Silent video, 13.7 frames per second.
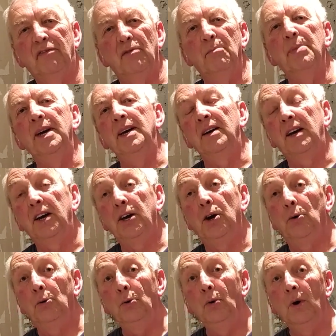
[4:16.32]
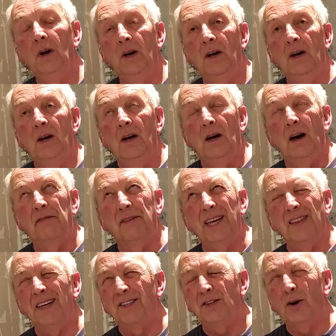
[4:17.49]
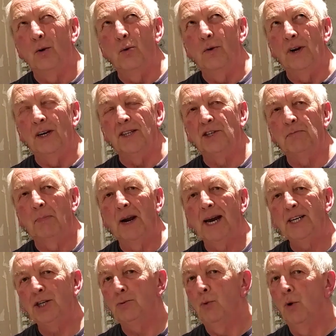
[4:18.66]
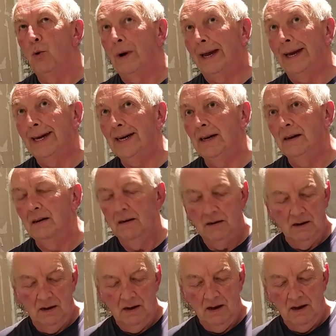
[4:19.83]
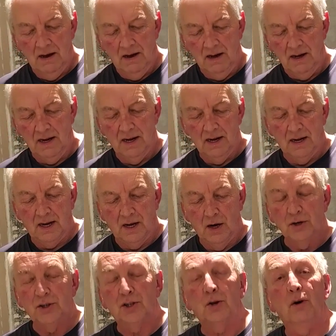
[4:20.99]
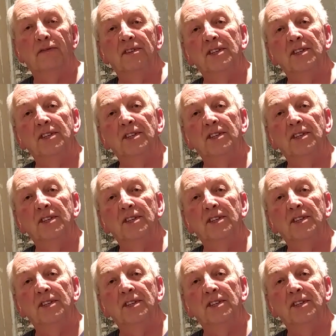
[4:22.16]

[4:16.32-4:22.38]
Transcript: from B&Q. I think it's called a splash wall kit. Cost of